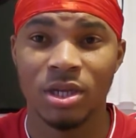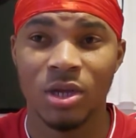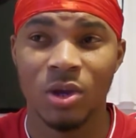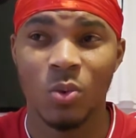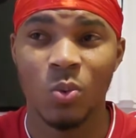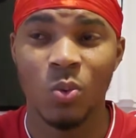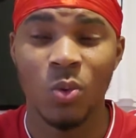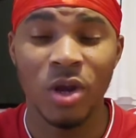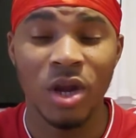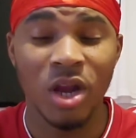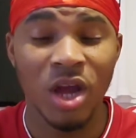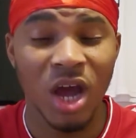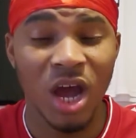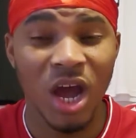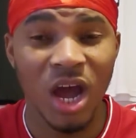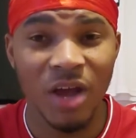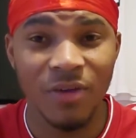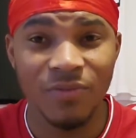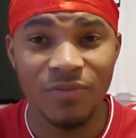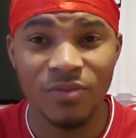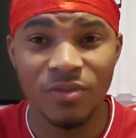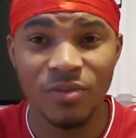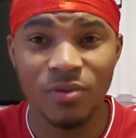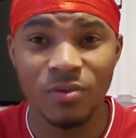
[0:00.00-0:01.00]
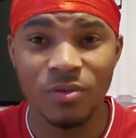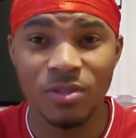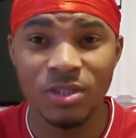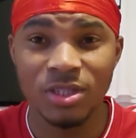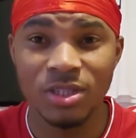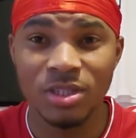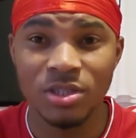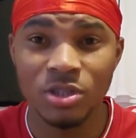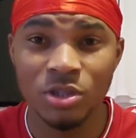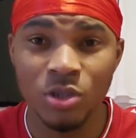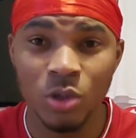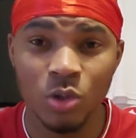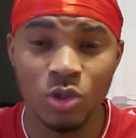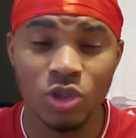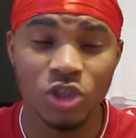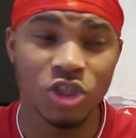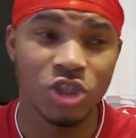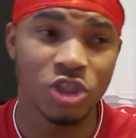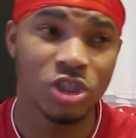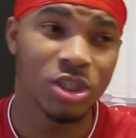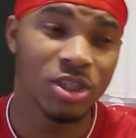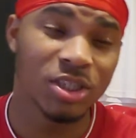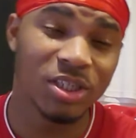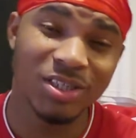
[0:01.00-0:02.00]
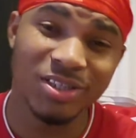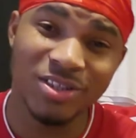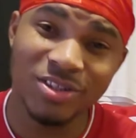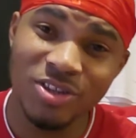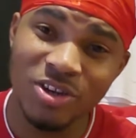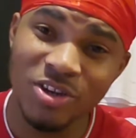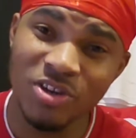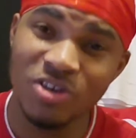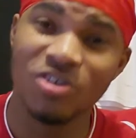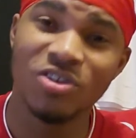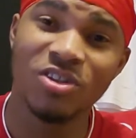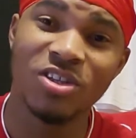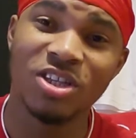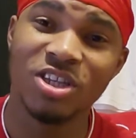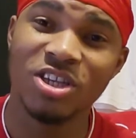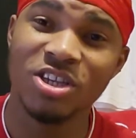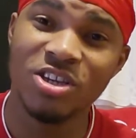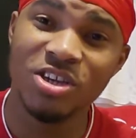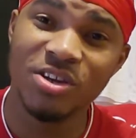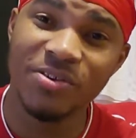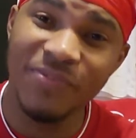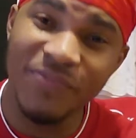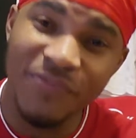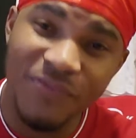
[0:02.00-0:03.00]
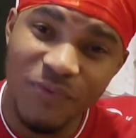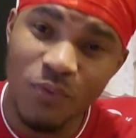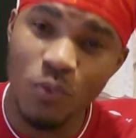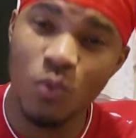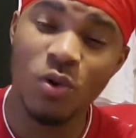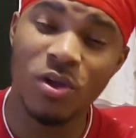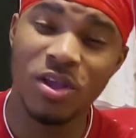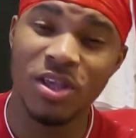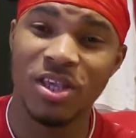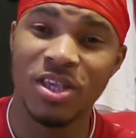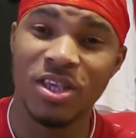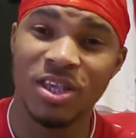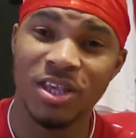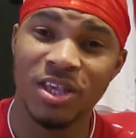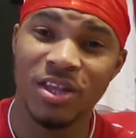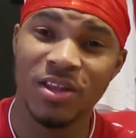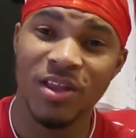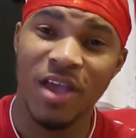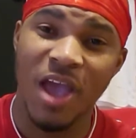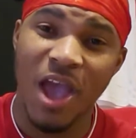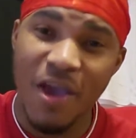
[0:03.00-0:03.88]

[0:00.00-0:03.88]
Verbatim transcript: We not have to touch third gear, fourth gear,